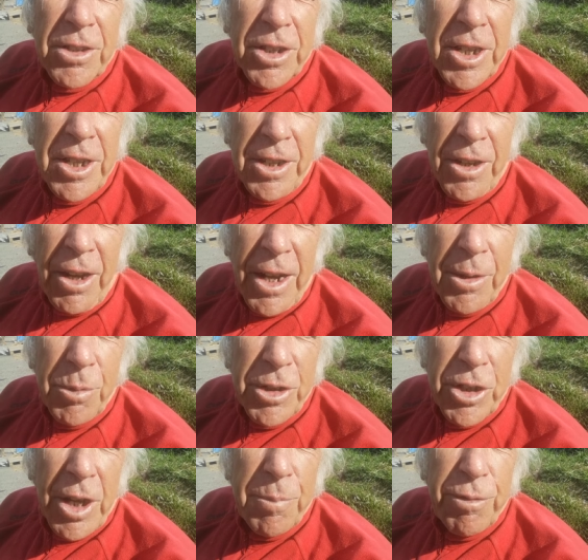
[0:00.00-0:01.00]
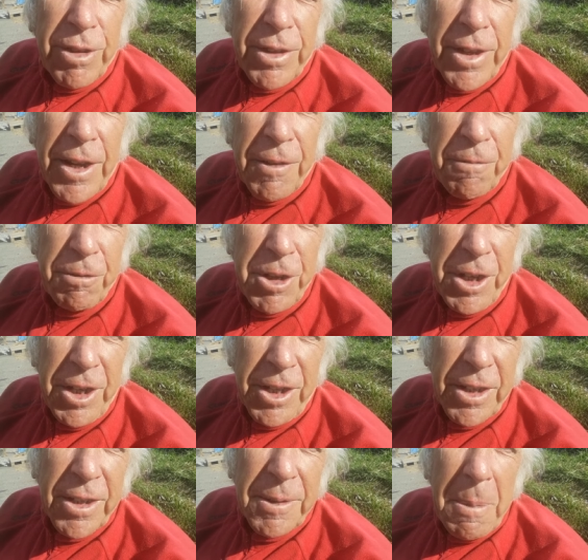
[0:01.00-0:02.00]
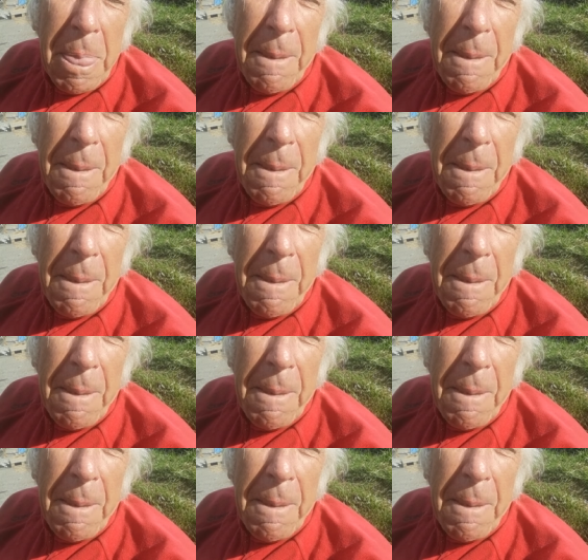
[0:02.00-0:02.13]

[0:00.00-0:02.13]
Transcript: ski guide, which I print every year.